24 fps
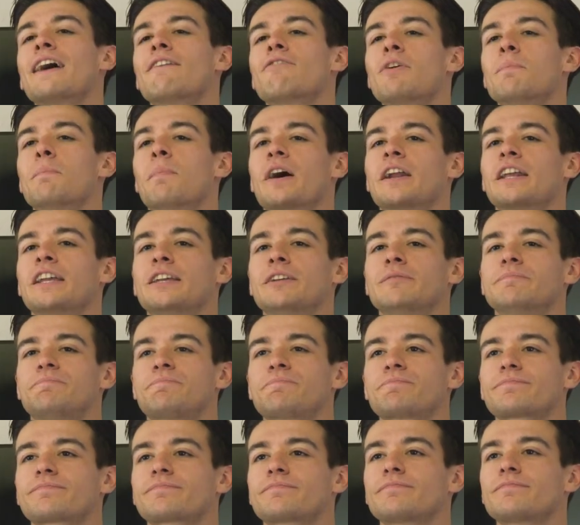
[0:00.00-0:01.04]
everybody
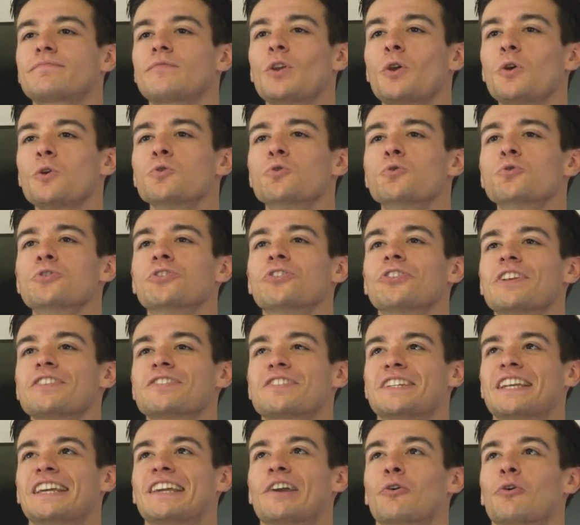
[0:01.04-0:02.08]
who's
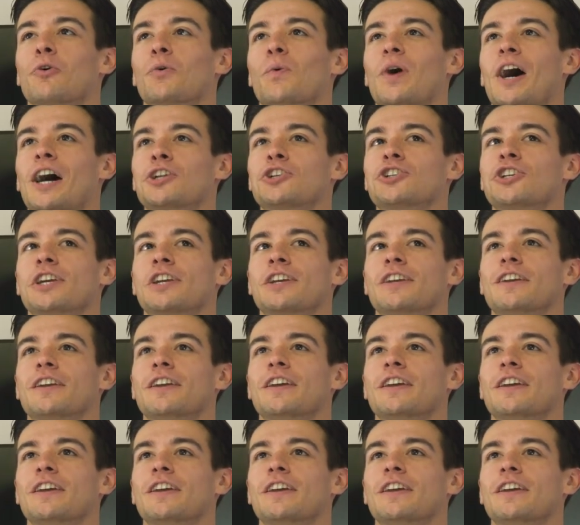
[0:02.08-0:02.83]
listening or watching